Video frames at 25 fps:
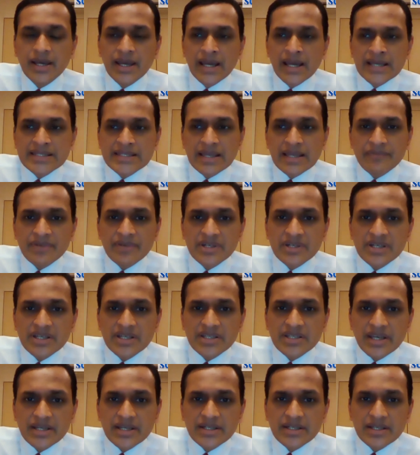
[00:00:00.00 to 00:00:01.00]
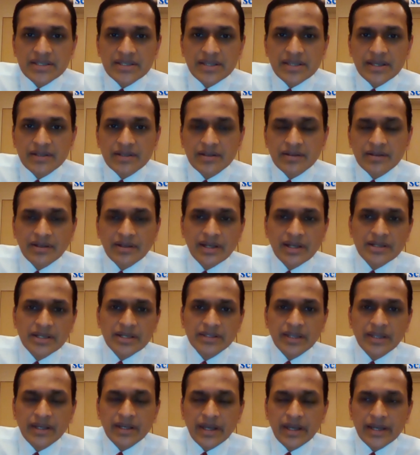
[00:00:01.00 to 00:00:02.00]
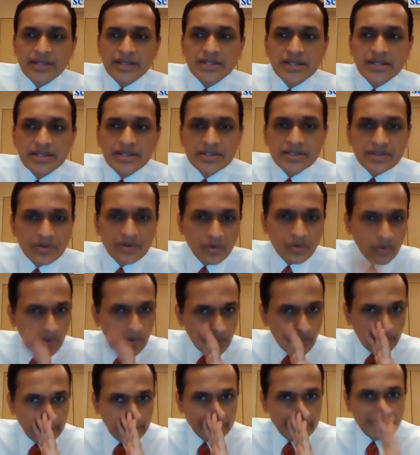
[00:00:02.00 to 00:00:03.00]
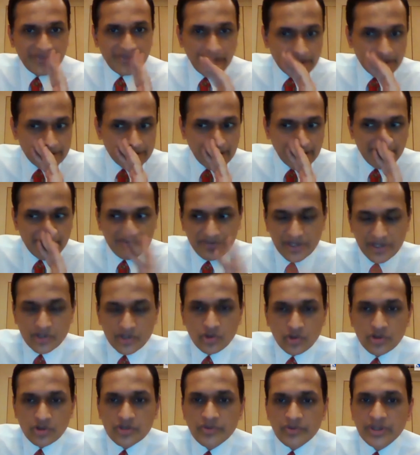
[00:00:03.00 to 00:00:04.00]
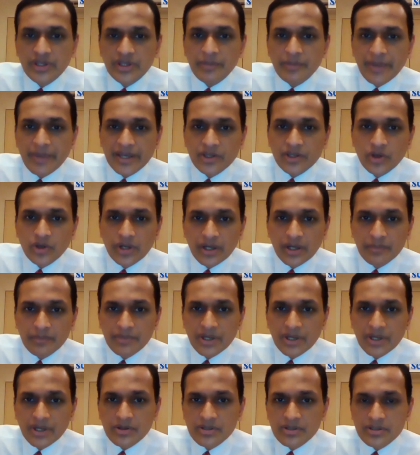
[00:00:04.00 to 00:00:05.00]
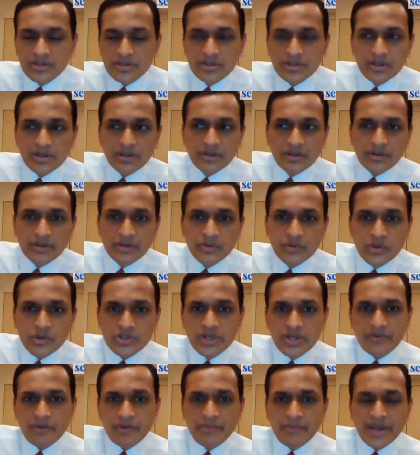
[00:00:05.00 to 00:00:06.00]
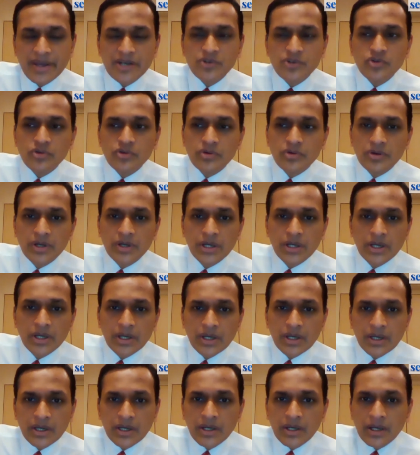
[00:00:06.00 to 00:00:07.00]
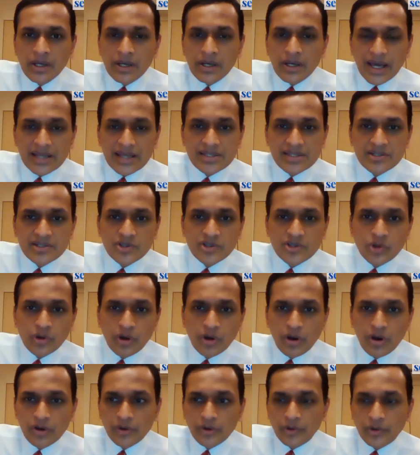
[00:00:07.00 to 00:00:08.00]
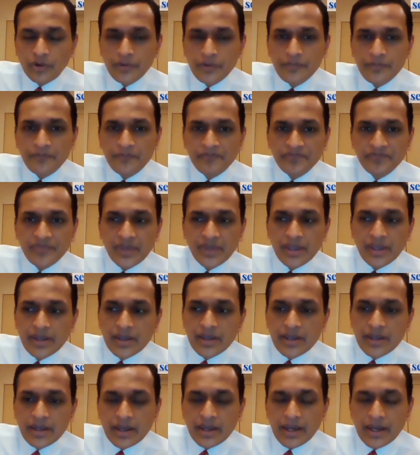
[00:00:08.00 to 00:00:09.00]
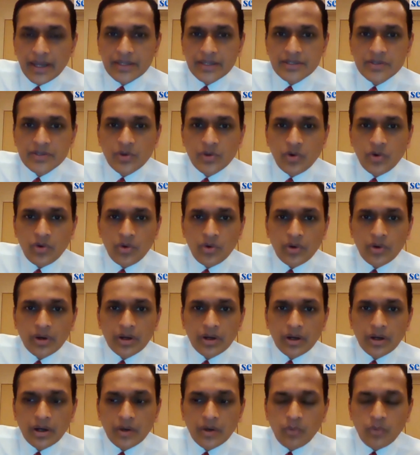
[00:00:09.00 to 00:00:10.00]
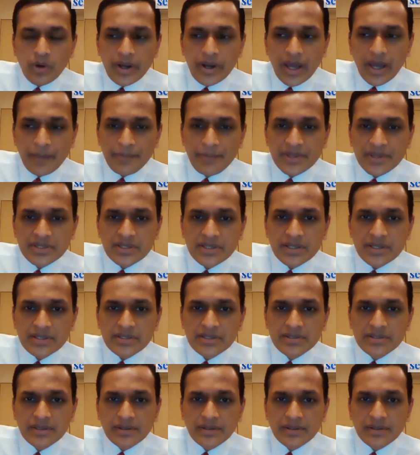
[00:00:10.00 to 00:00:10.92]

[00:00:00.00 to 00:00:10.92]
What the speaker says: 70s, 80s, and hitting their 90s who, in fact, have issues with the macula because it was never meant to last so long. And so what happens is